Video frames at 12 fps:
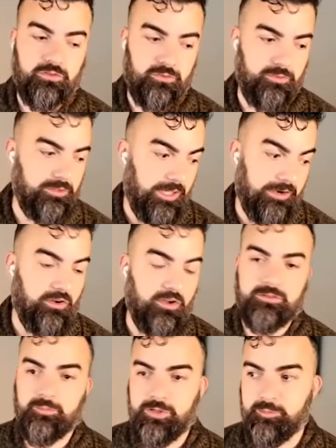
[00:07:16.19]
a lot of
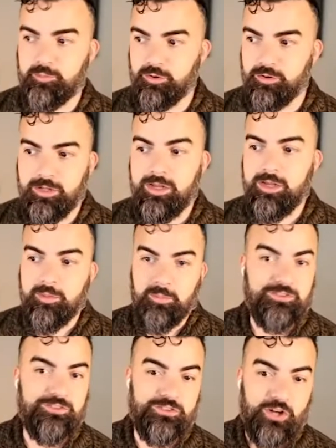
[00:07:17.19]
awesome people. But
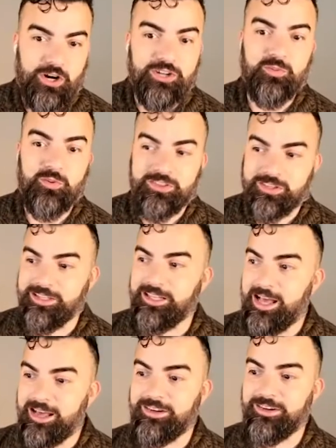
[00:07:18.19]
it started with a
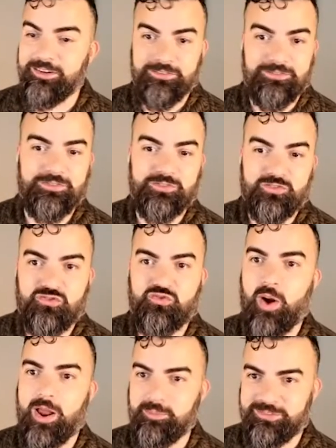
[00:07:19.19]
lot of
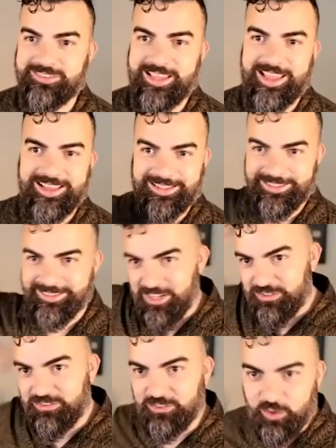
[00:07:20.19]
stripes and
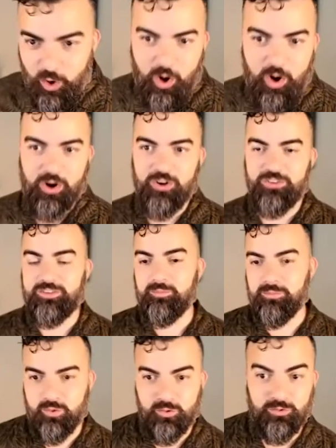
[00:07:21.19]
scars yeah. and
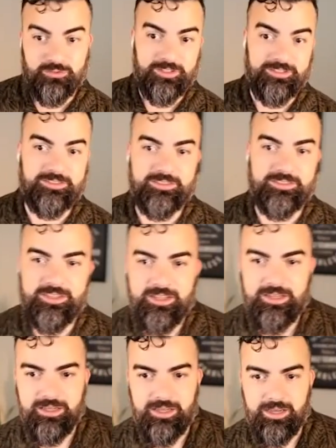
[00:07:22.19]
bruises,
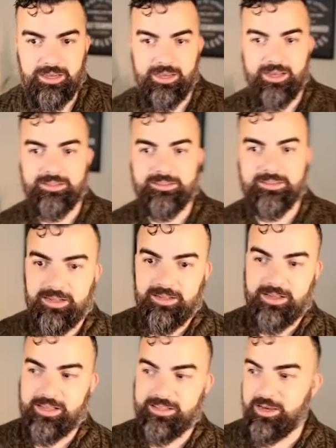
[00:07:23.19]
and uh, yeah.
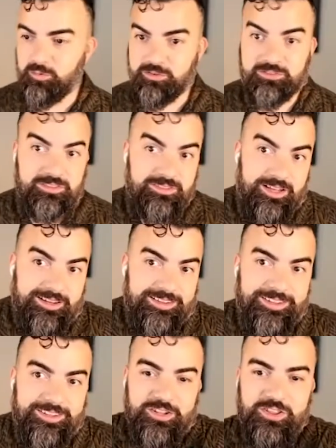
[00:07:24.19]
and that was kind of
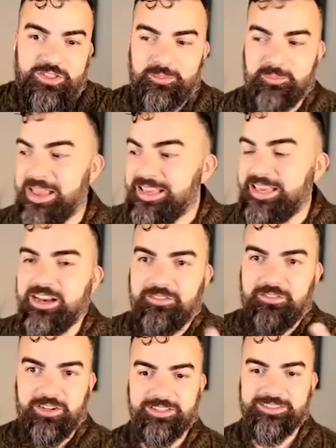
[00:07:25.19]
the the making of
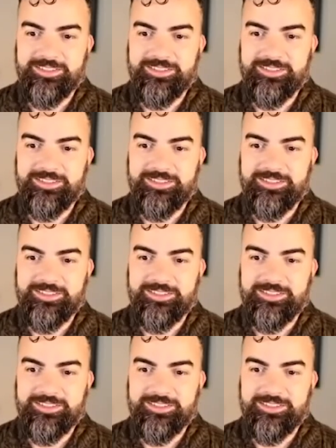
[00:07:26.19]
a